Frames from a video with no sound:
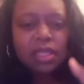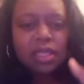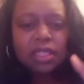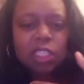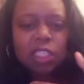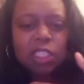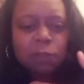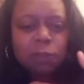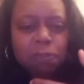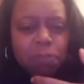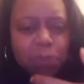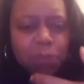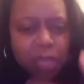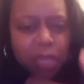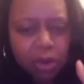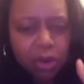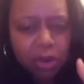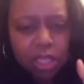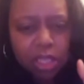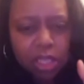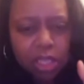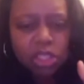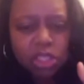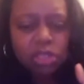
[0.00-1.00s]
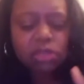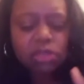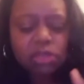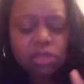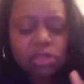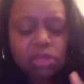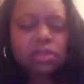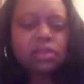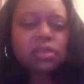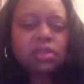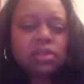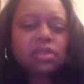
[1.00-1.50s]
the
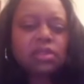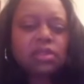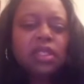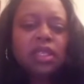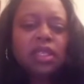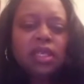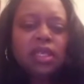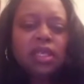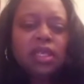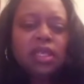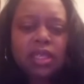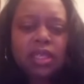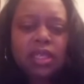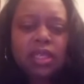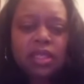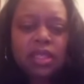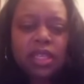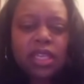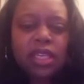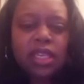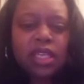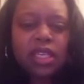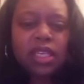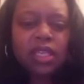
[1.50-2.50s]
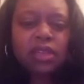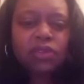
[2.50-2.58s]
spiritual, the